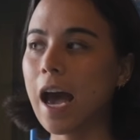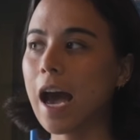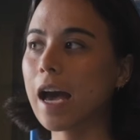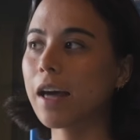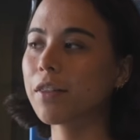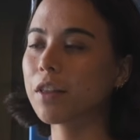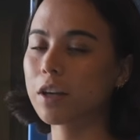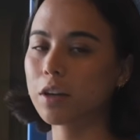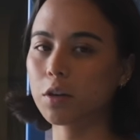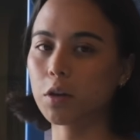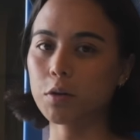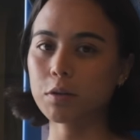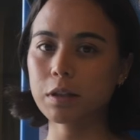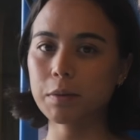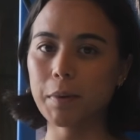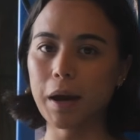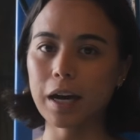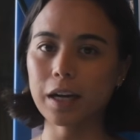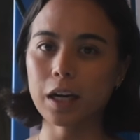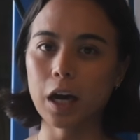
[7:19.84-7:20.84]
and then close
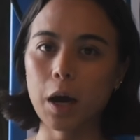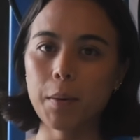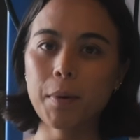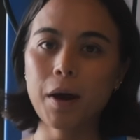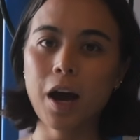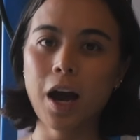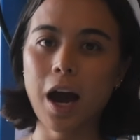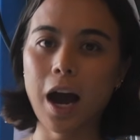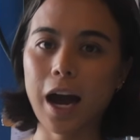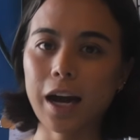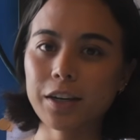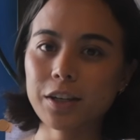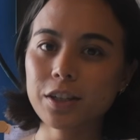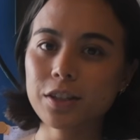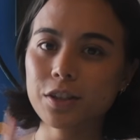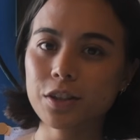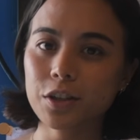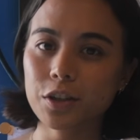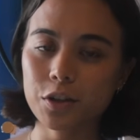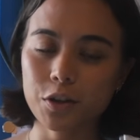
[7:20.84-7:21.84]
it back up, I
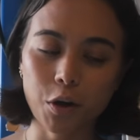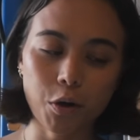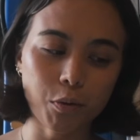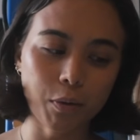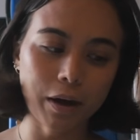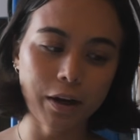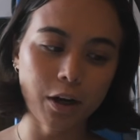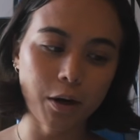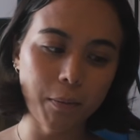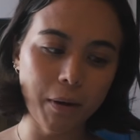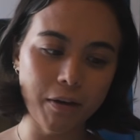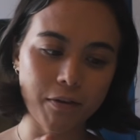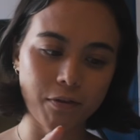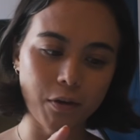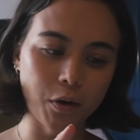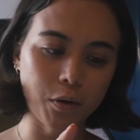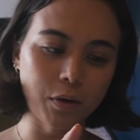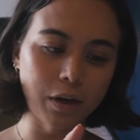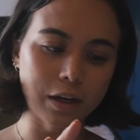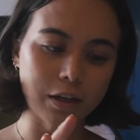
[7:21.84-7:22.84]
just go right on my
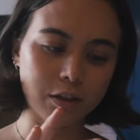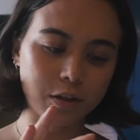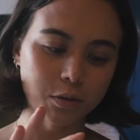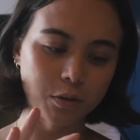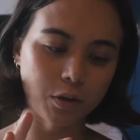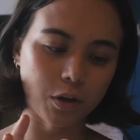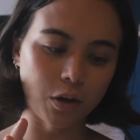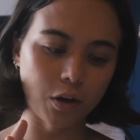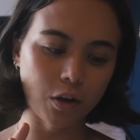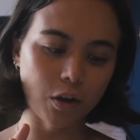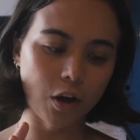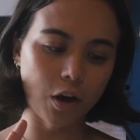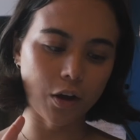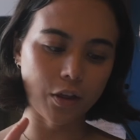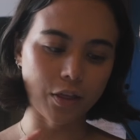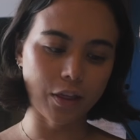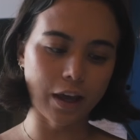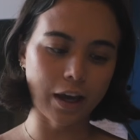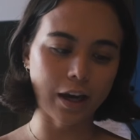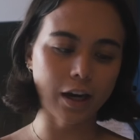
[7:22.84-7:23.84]
phone and do it all
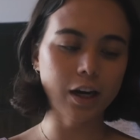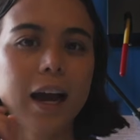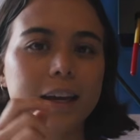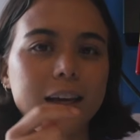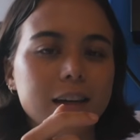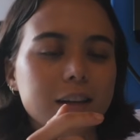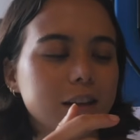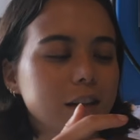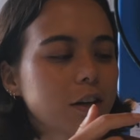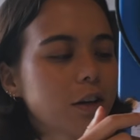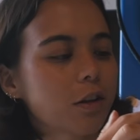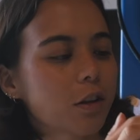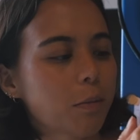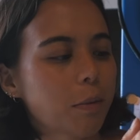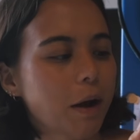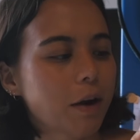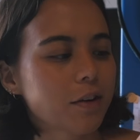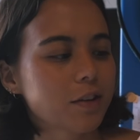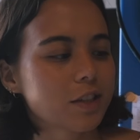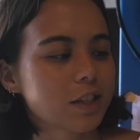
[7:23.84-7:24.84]
on there. I can click on the
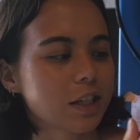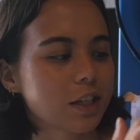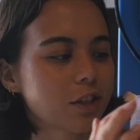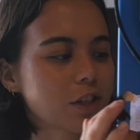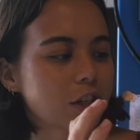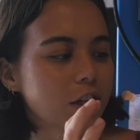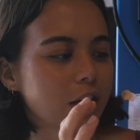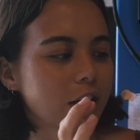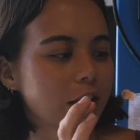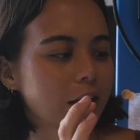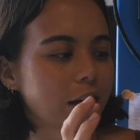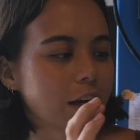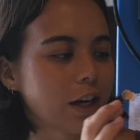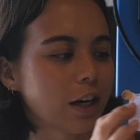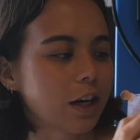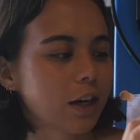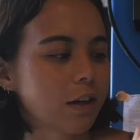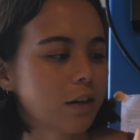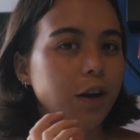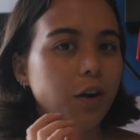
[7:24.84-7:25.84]
power station
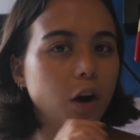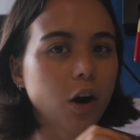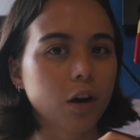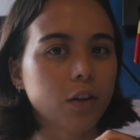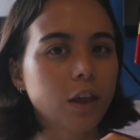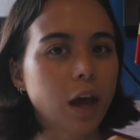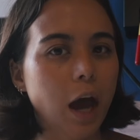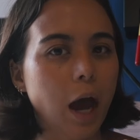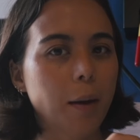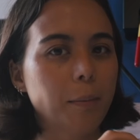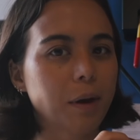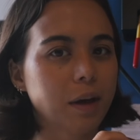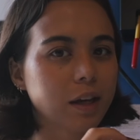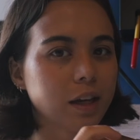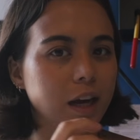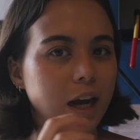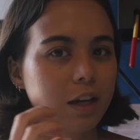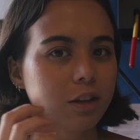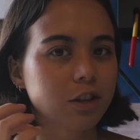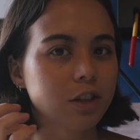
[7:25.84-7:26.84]
here, and on the app I
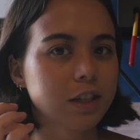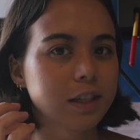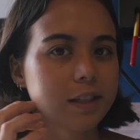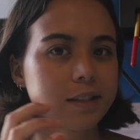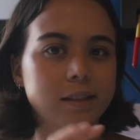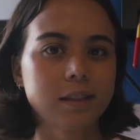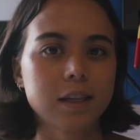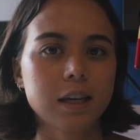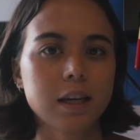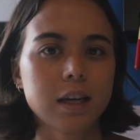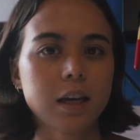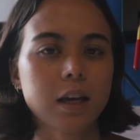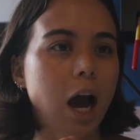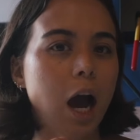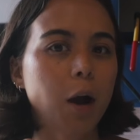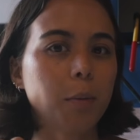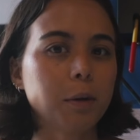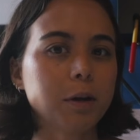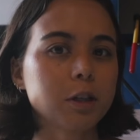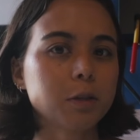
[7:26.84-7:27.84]
can actually see
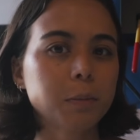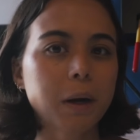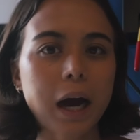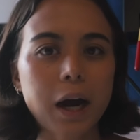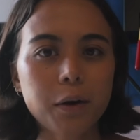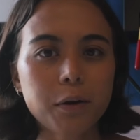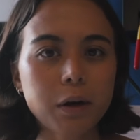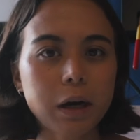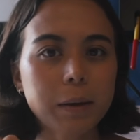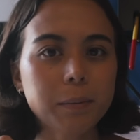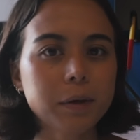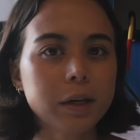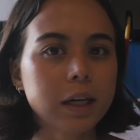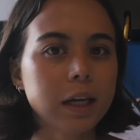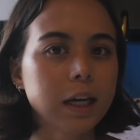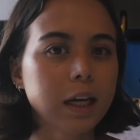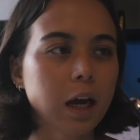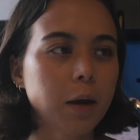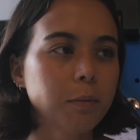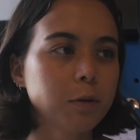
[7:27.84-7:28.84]
how much power I'm
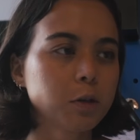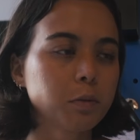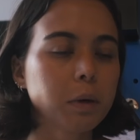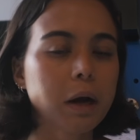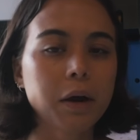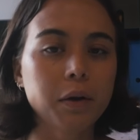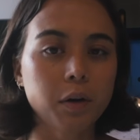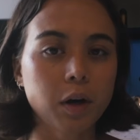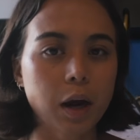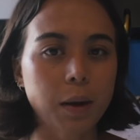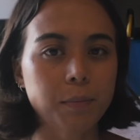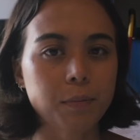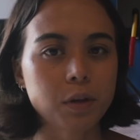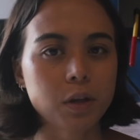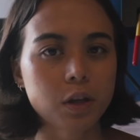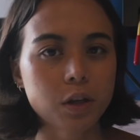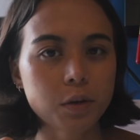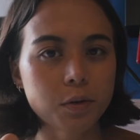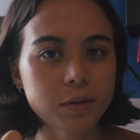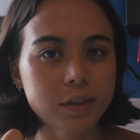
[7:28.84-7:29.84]
getting, how much power I'm
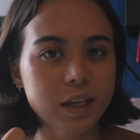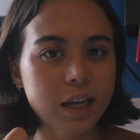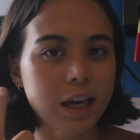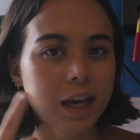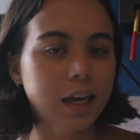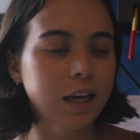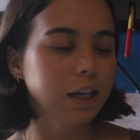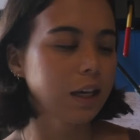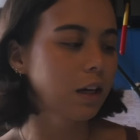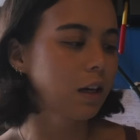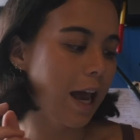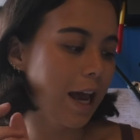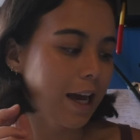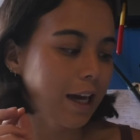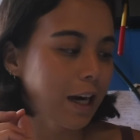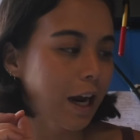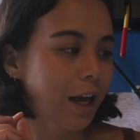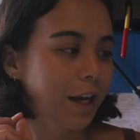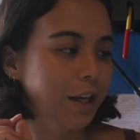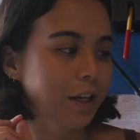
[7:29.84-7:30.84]
using,
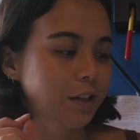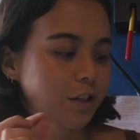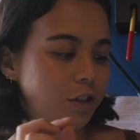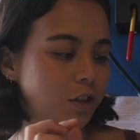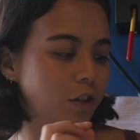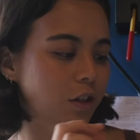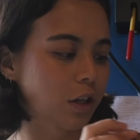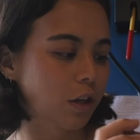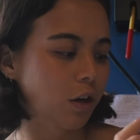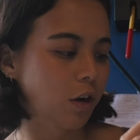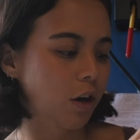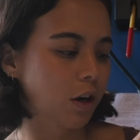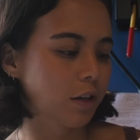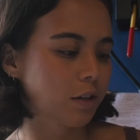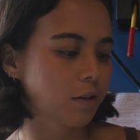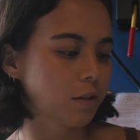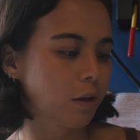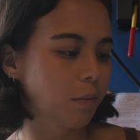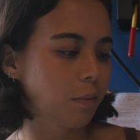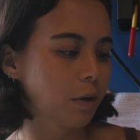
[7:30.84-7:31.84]
and I can turn it
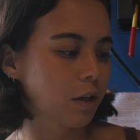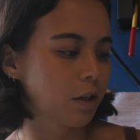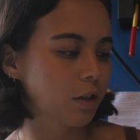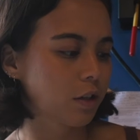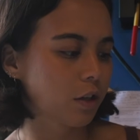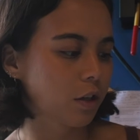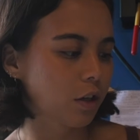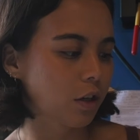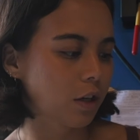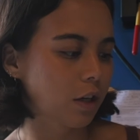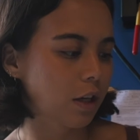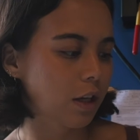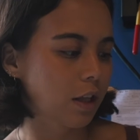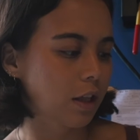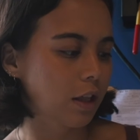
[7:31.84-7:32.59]
on. So I'm going to turn